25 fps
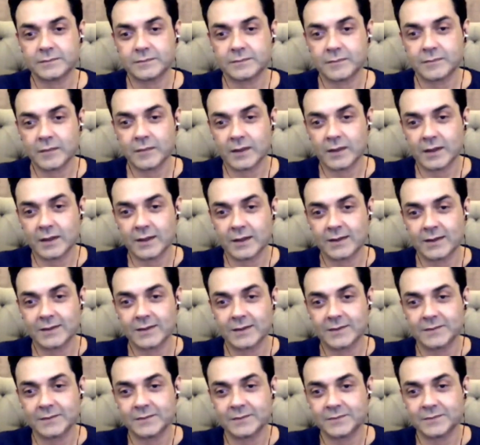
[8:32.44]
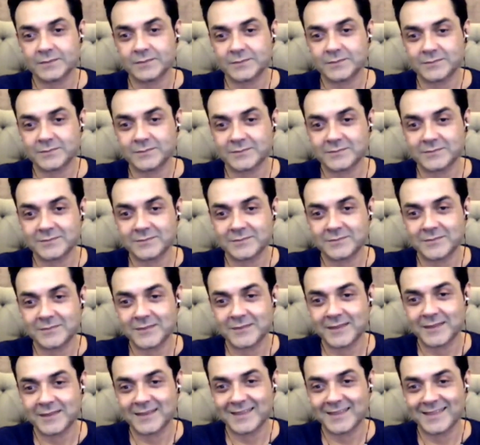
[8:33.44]

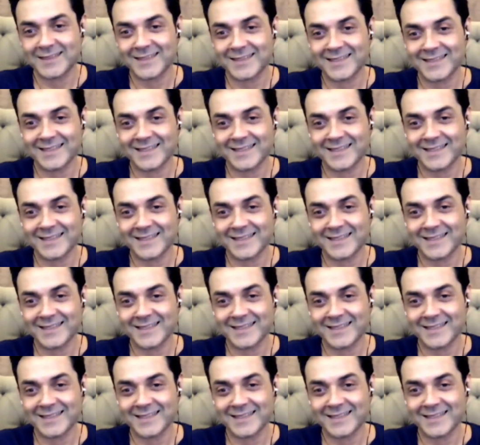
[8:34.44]
(not speaking)